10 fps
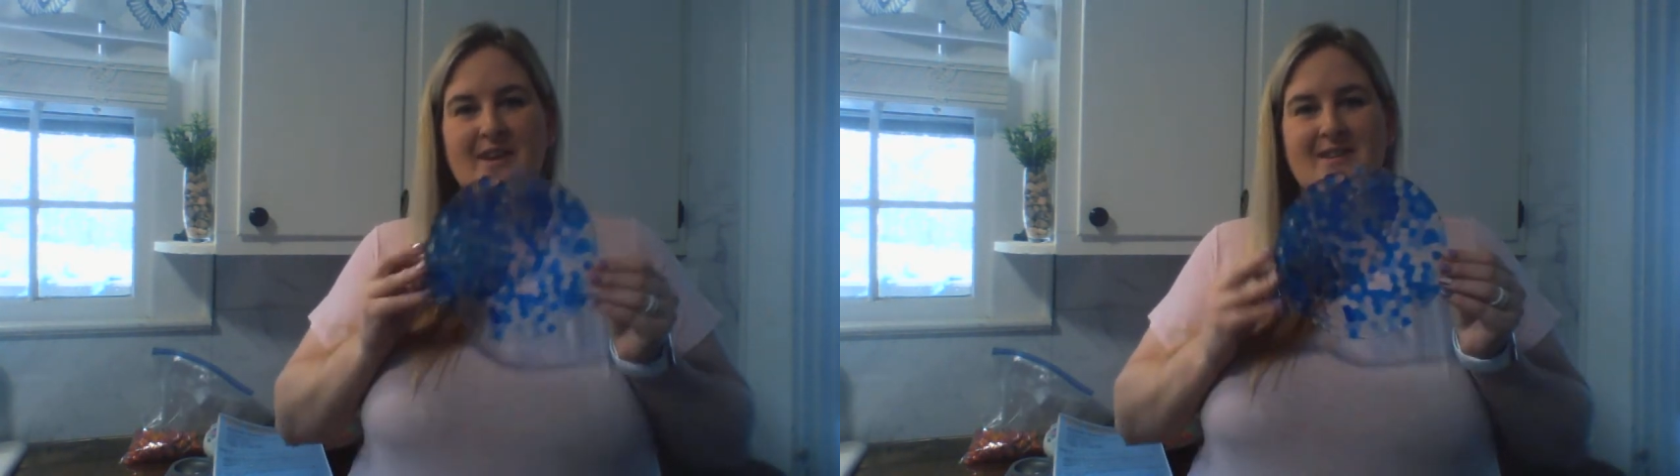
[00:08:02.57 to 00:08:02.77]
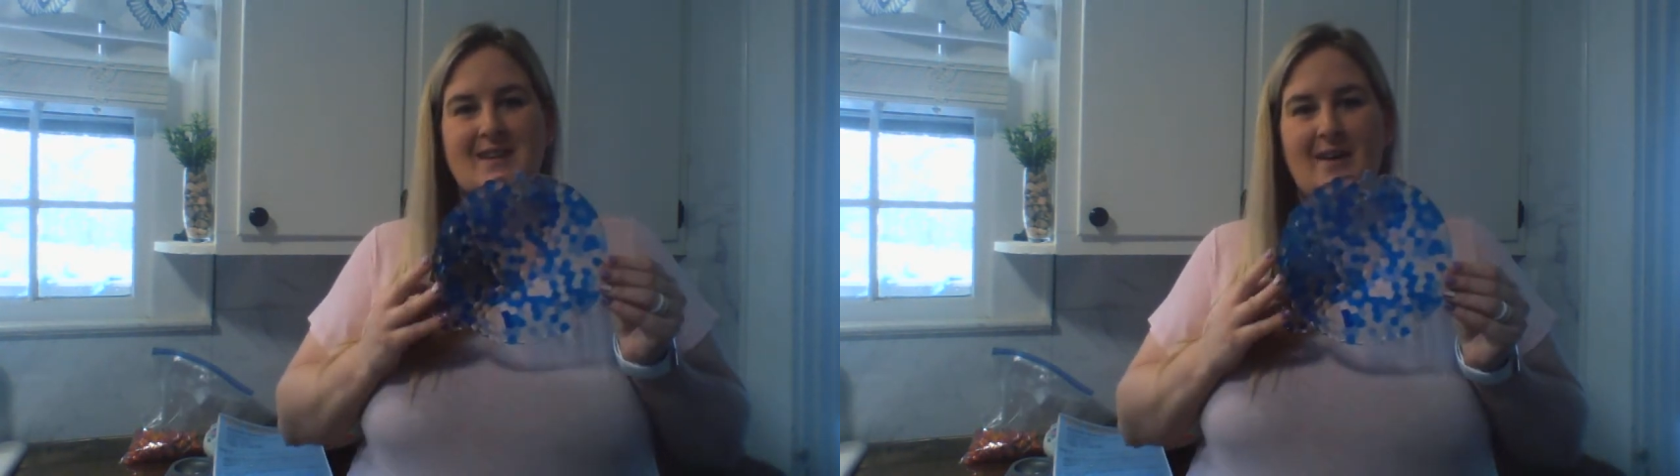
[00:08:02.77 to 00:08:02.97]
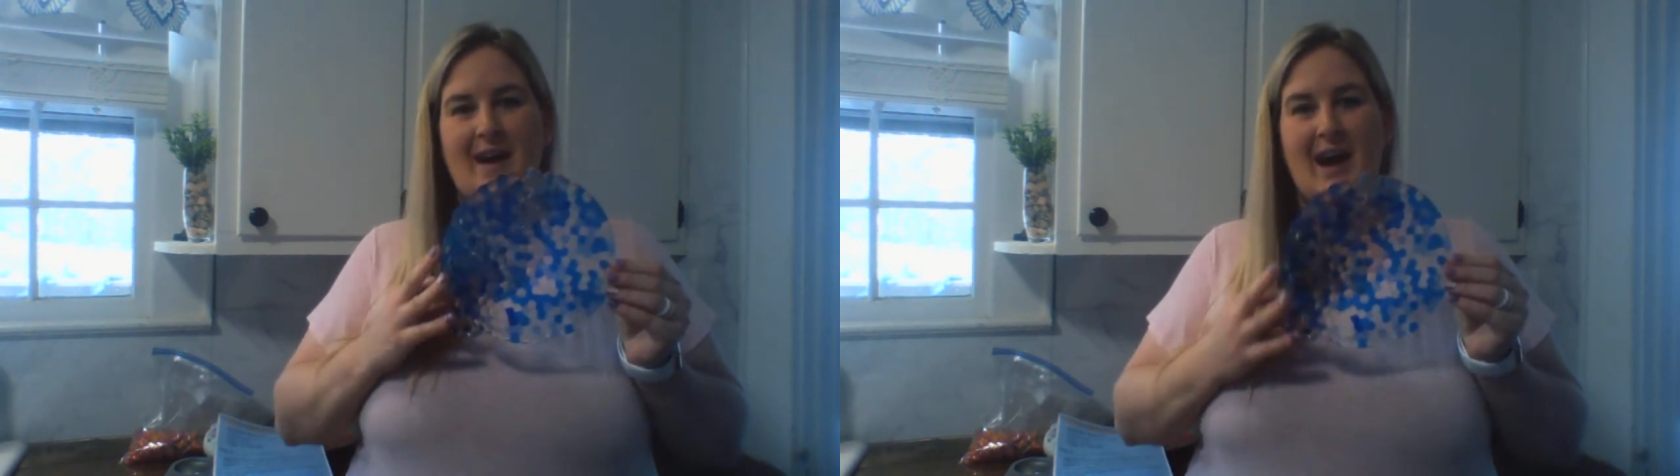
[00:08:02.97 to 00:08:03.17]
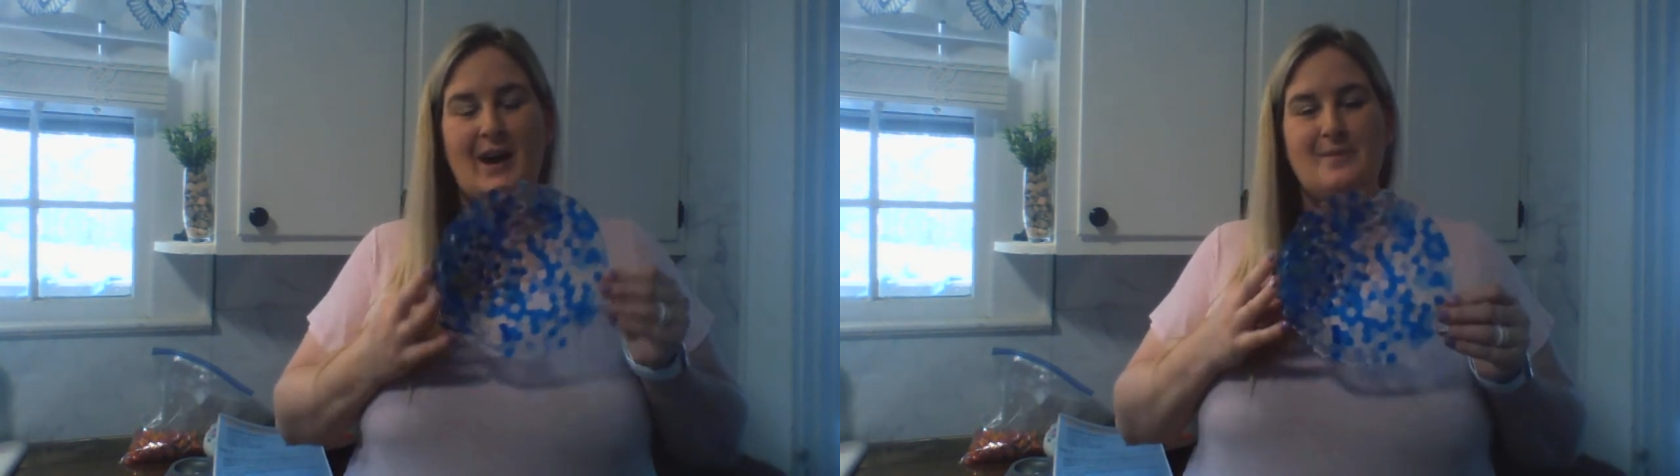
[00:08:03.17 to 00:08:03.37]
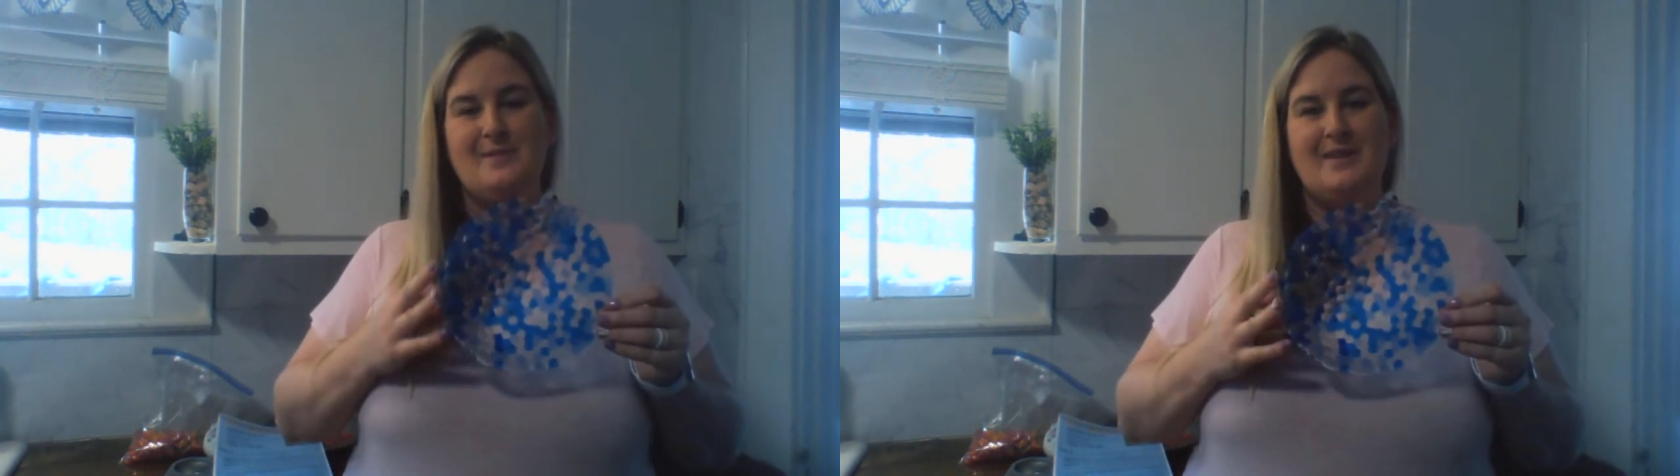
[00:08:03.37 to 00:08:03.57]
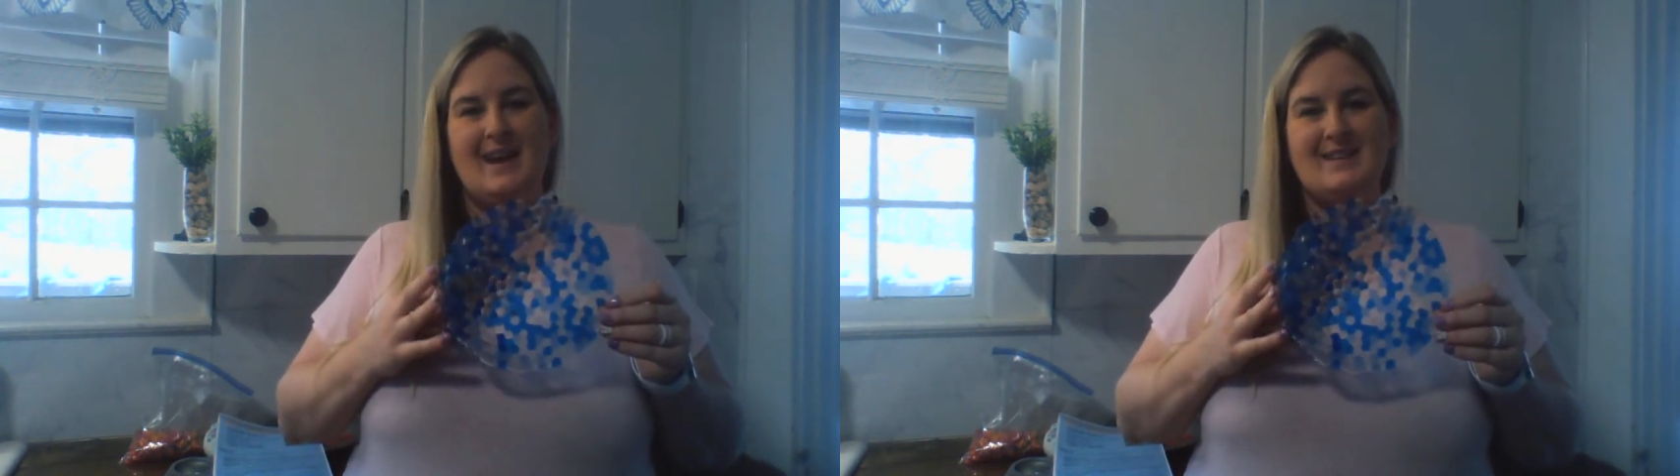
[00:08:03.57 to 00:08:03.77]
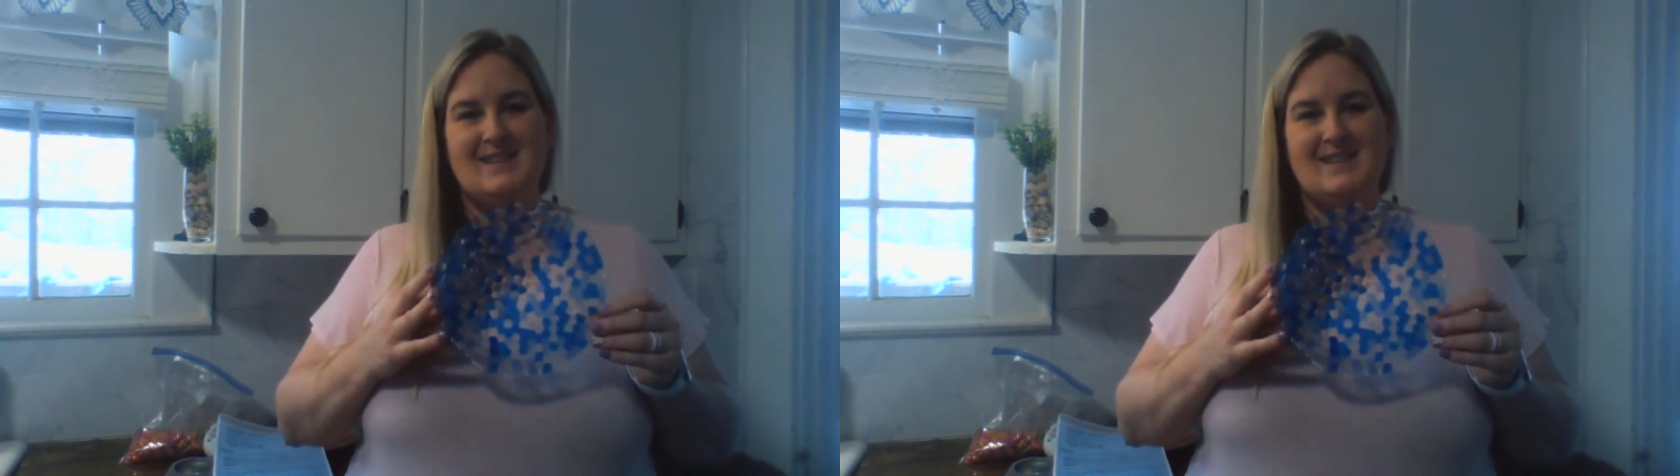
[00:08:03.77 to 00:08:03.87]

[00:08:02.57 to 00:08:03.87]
So I hope you guys